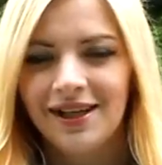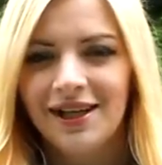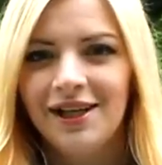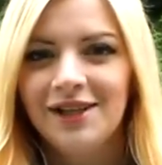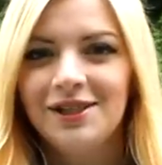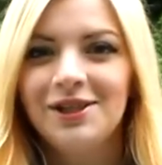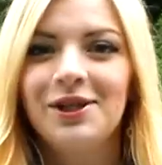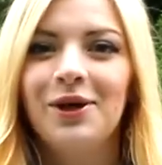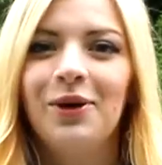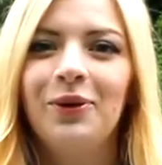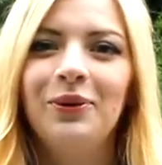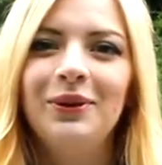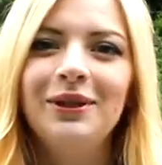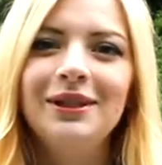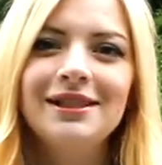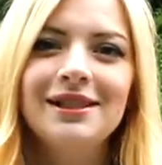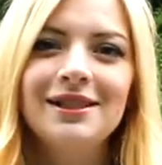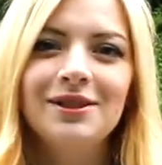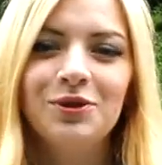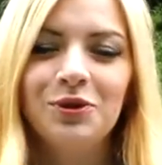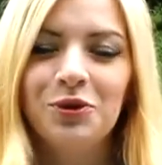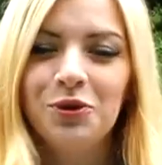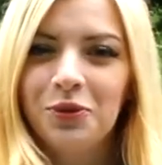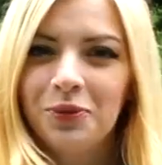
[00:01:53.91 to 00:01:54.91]
So
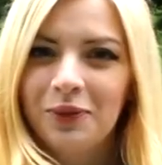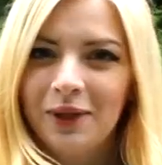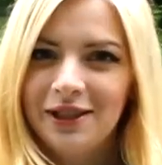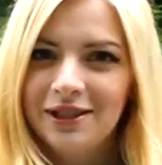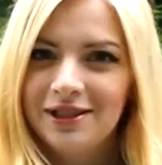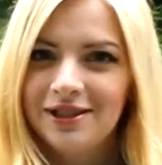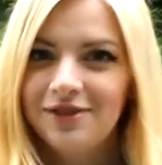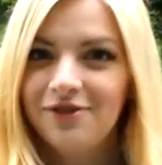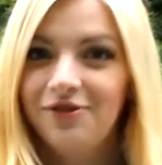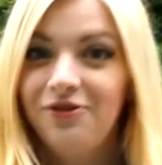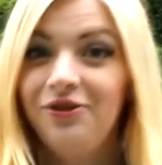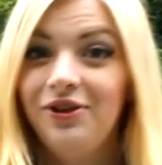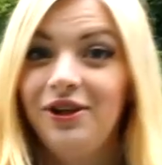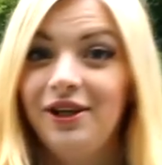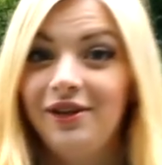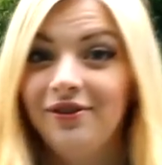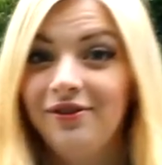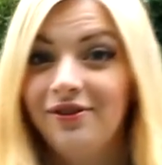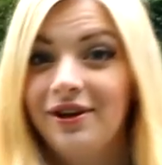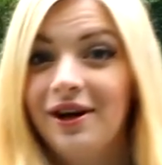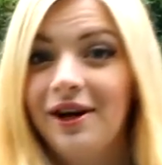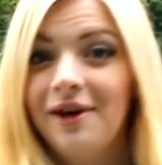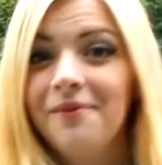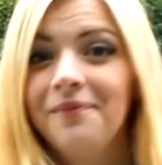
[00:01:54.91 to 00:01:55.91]
it's Uman
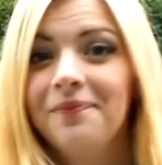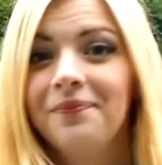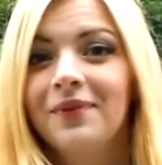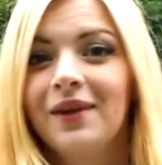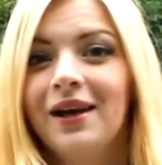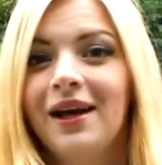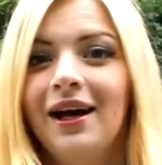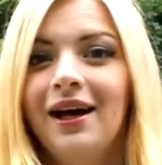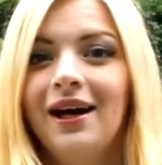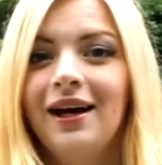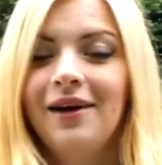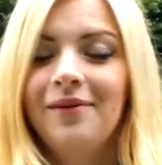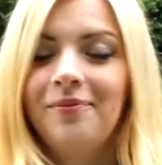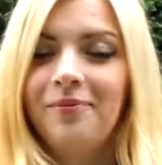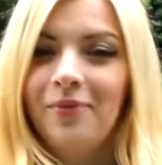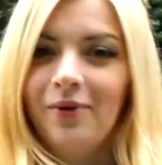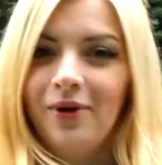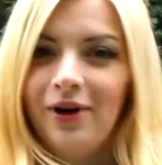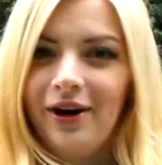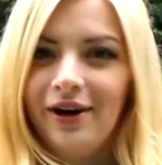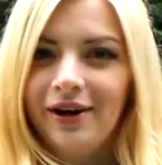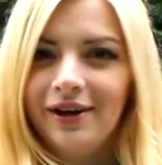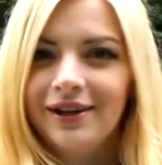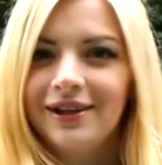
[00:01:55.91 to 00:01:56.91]
Sofiivka
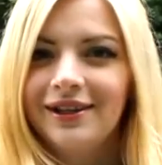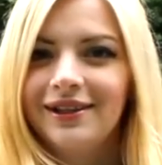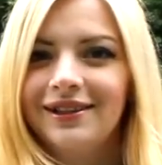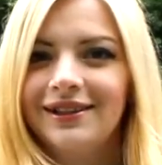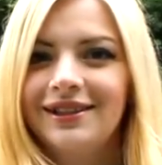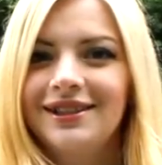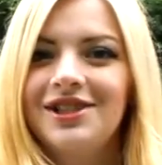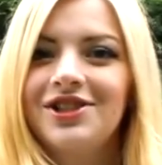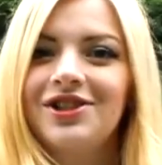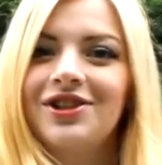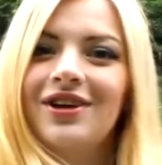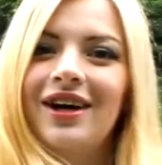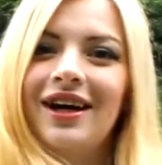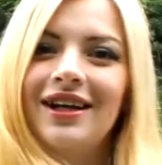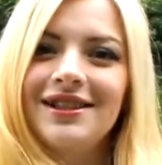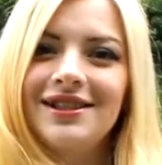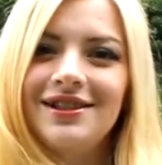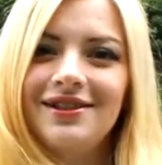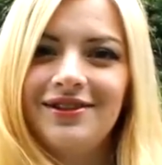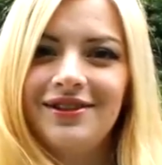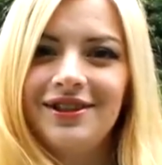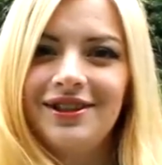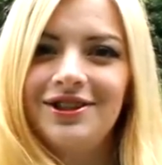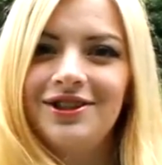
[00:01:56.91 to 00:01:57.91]
Park,
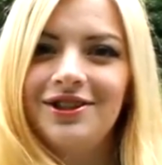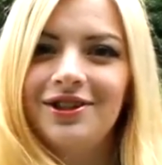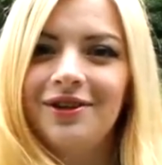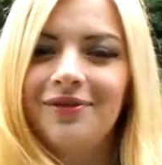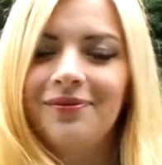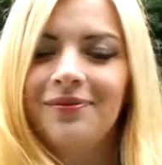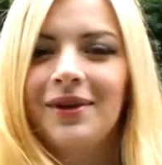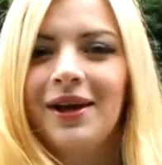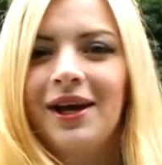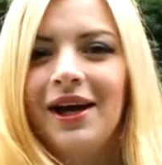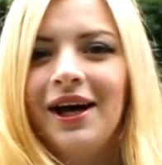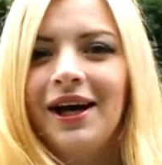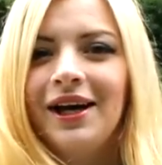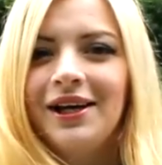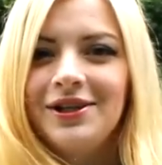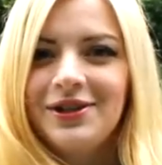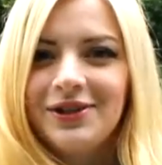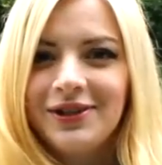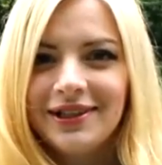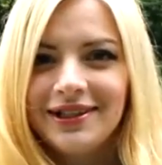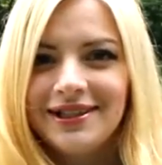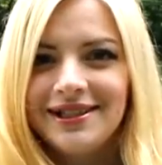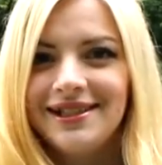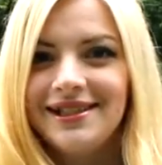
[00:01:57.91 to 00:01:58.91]
Cherkasy region. You
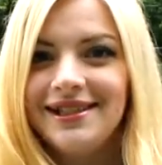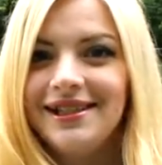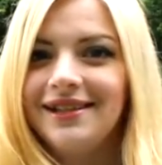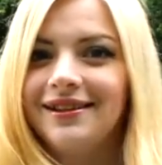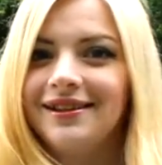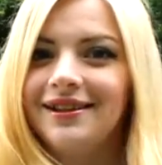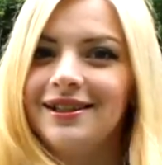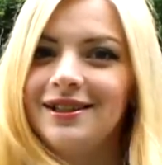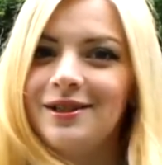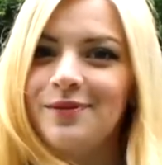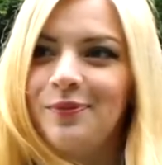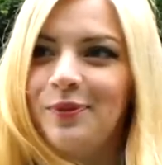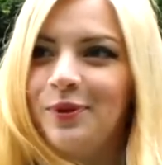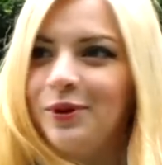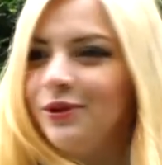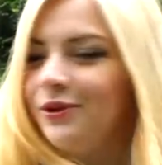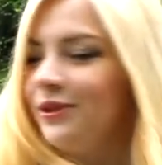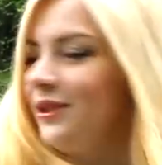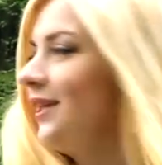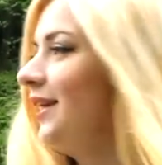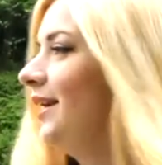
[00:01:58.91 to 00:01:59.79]
can see this beauty